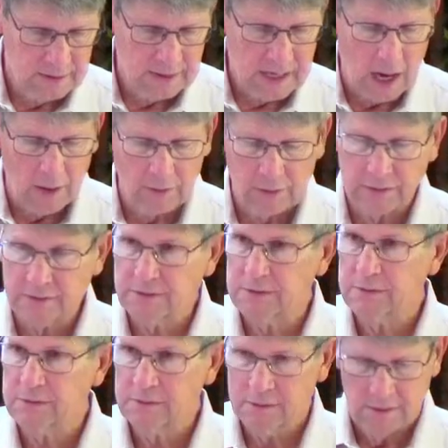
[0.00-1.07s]

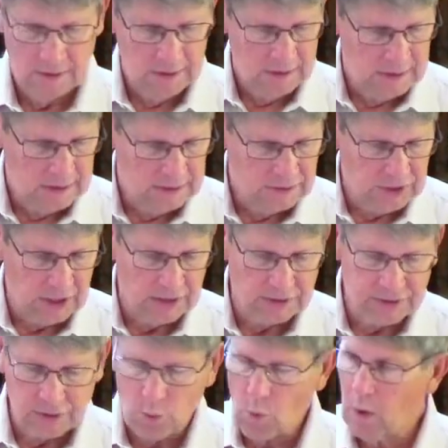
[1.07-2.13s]
counters,
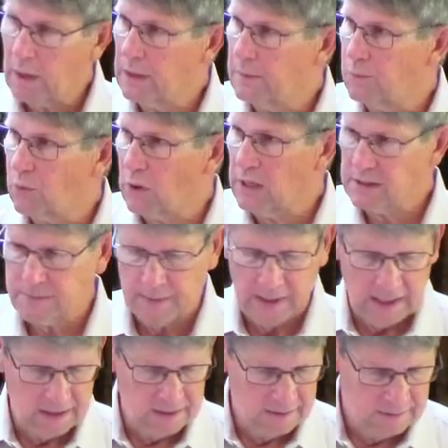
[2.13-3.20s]
chancel choir and praise
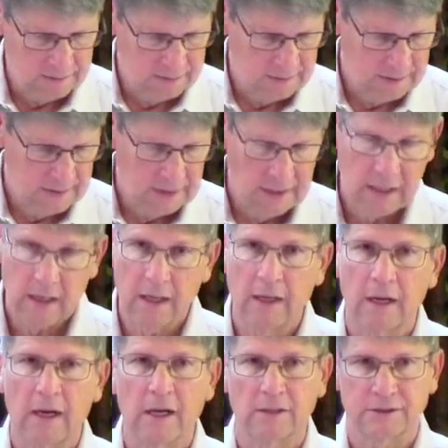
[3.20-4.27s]
band,
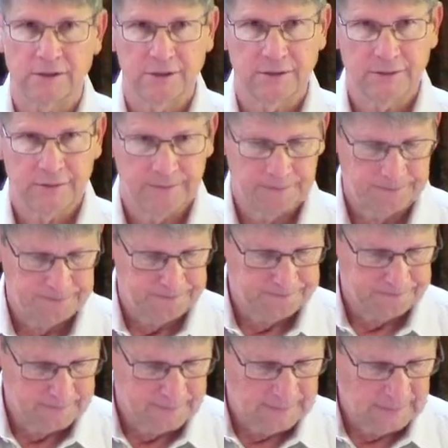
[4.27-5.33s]
and ushers.
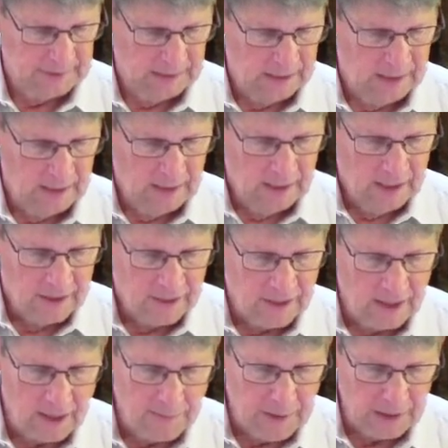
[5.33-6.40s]

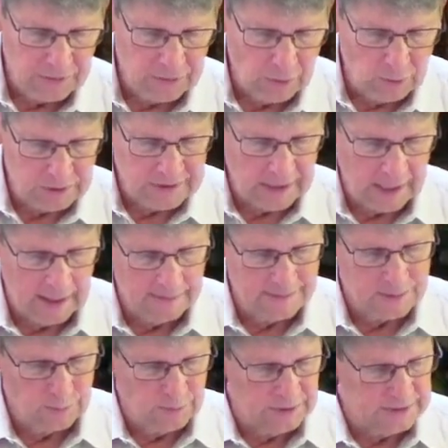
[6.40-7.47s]
Think about those
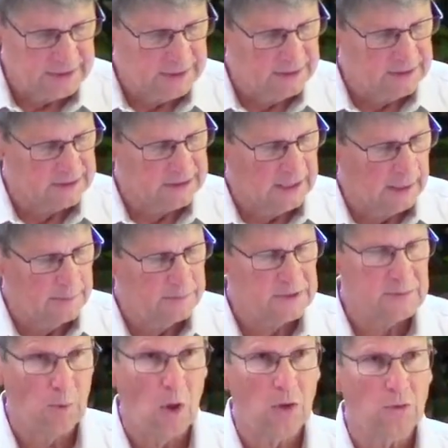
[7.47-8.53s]
times when you see the same
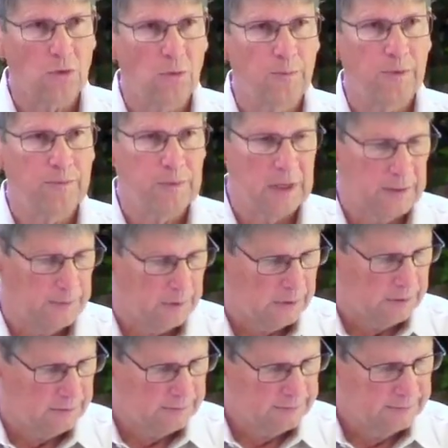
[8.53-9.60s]
small group of
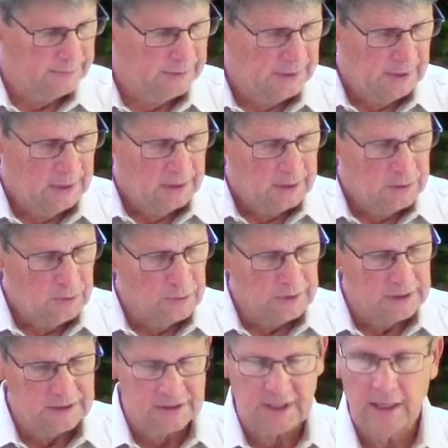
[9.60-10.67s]
people doing
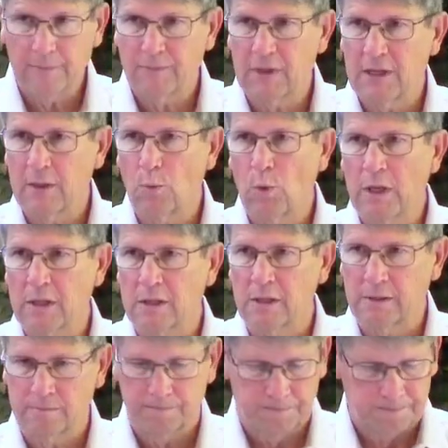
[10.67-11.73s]
the same thing weekly.